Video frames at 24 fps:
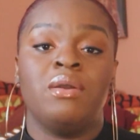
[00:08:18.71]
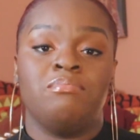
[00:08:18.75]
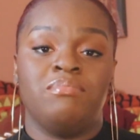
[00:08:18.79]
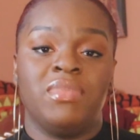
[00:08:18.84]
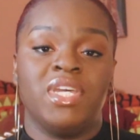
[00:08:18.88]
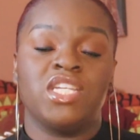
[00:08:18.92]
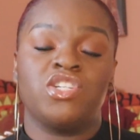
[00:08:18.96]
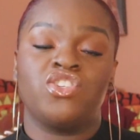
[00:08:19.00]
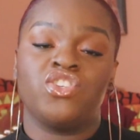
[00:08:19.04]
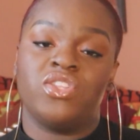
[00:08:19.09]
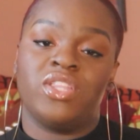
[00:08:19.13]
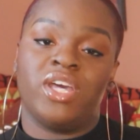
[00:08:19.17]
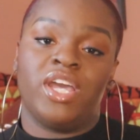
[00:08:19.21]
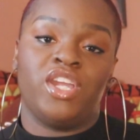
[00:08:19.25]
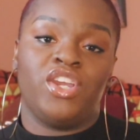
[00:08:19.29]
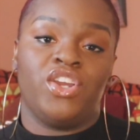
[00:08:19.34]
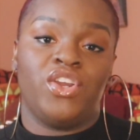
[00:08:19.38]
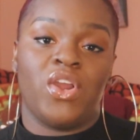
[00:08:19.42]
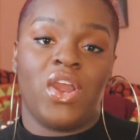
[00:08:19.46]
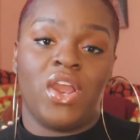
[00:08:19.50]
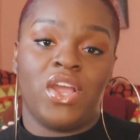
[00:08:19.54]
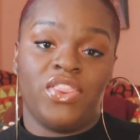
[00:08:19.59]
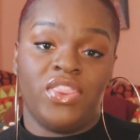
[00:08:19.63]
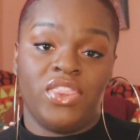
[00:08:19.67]
make sure that
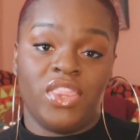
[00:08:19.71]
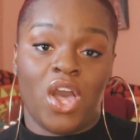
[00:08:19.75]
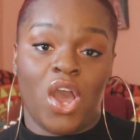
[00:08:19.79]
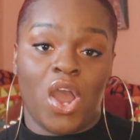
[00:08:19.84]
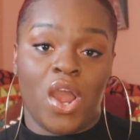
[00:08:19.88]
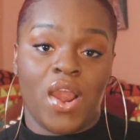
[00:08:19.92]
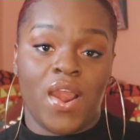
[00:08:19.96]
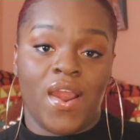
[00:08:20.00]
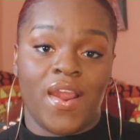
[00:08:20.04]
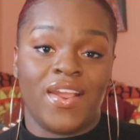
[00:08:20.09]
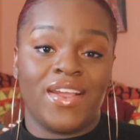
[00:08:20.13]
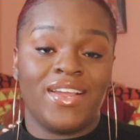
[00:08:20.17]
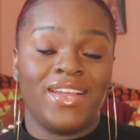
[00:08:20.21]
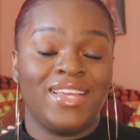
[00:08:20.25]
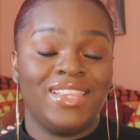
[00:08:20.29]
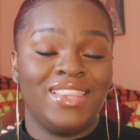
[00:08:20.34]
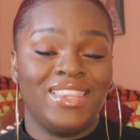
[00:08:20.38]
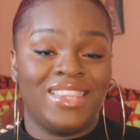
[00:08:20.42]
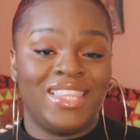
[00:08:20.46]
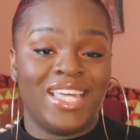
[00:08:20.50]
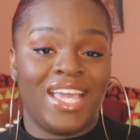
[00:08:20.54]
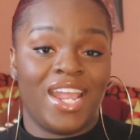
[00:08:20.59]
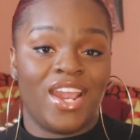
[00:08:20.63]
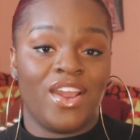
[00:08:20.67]
you are
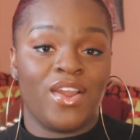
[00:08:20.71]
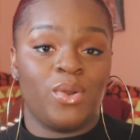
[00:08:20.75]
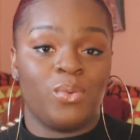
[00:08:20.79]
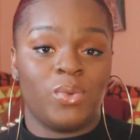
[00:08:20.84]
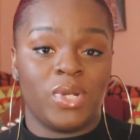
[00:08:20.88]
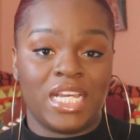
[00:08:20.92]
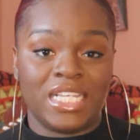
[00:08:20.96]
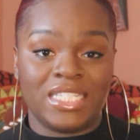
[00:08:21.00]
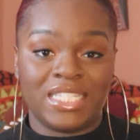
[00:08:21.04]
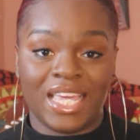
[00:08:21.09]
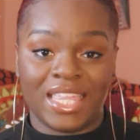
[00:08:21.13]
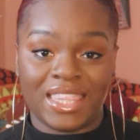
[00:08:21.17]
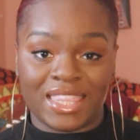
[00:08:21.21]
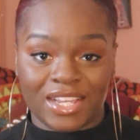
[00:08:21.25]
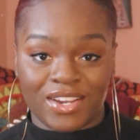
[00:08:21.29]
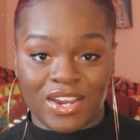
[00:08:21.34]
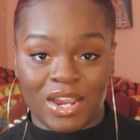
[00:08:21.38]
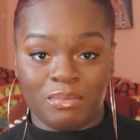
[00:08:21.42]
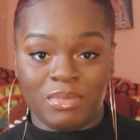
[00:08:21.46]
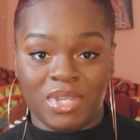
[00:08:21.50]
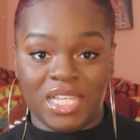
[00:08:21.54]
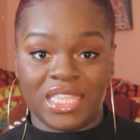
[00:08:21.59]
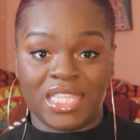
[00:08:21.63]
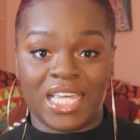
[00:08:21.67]
there, and when I say
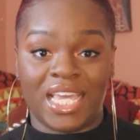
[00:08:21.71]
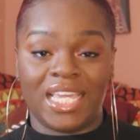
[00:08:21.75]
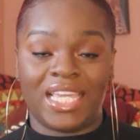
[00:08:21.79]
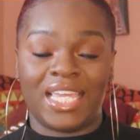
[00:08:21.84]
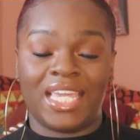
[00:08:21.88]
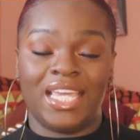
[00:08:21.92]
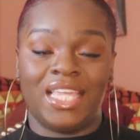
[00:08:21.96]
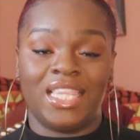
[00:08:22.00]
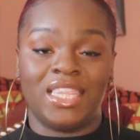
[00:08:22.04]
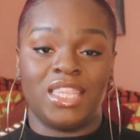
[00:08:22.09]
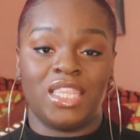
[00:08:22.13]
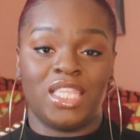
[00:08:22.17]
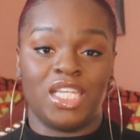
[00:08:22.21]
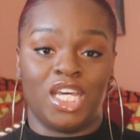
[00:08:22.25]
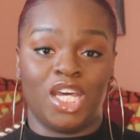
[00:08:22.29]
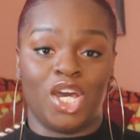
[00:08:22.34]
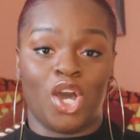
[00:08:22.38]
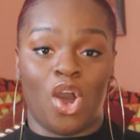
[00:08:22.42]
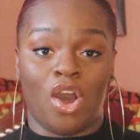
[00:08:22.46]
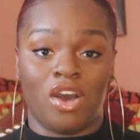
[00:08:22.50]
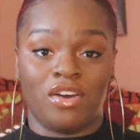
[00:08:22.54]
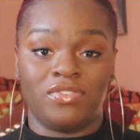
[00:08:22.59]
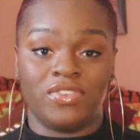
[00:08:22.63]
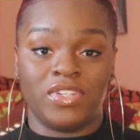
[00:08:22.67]
there, I mean like in
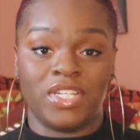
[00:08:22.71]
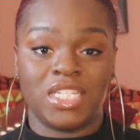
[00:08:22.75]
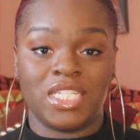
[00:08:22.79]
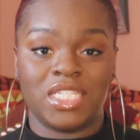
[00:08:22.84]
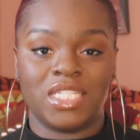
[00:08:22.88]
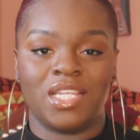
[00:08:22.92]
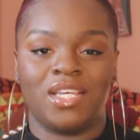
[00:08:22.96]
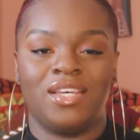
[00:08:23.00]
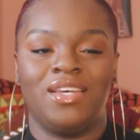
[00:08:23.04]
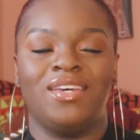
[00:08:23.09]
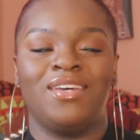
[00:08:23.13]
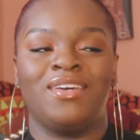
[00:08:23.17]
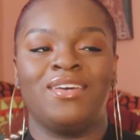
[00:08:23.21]
the office